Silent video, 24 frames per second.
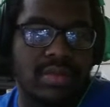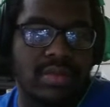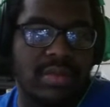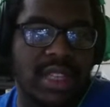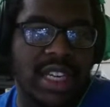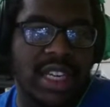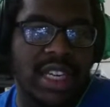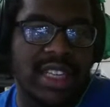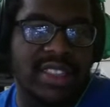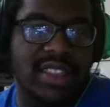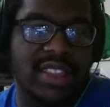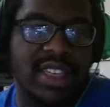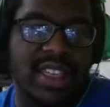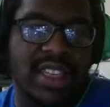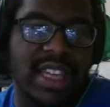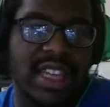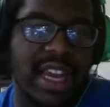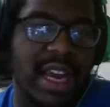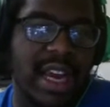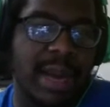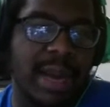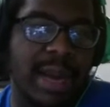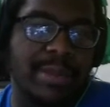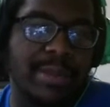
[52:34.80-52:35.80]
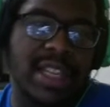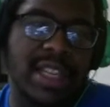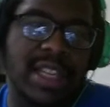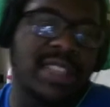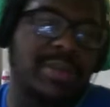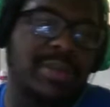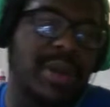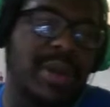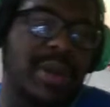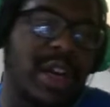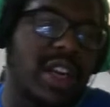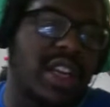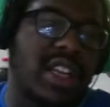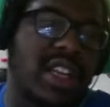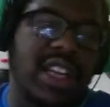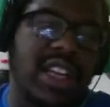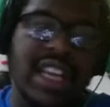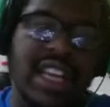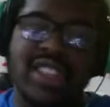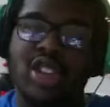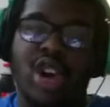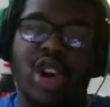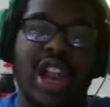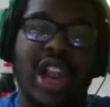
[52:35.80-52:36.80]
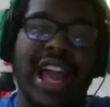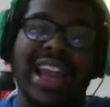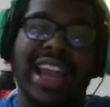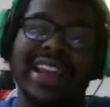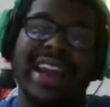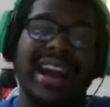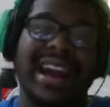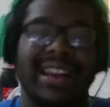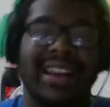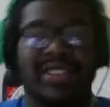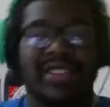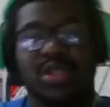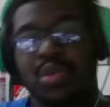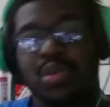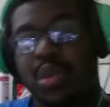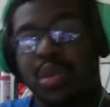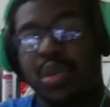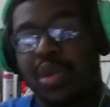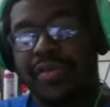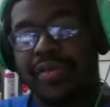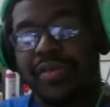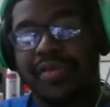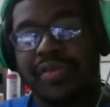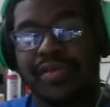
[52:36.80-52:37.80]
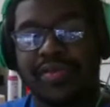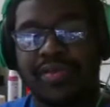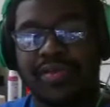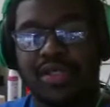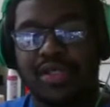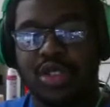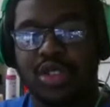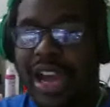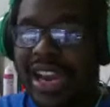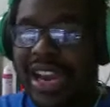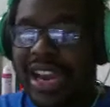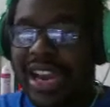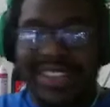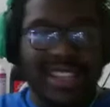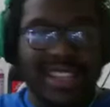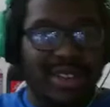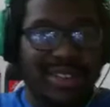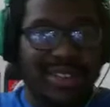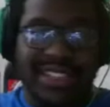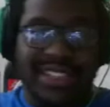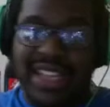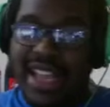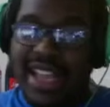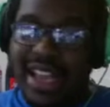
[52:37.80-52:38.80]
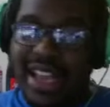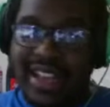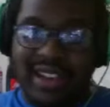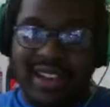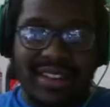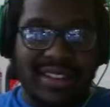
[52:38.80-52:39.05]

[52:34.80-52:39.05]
Like I said, that's about it. That's all I got, Swerve. You got anything else to add?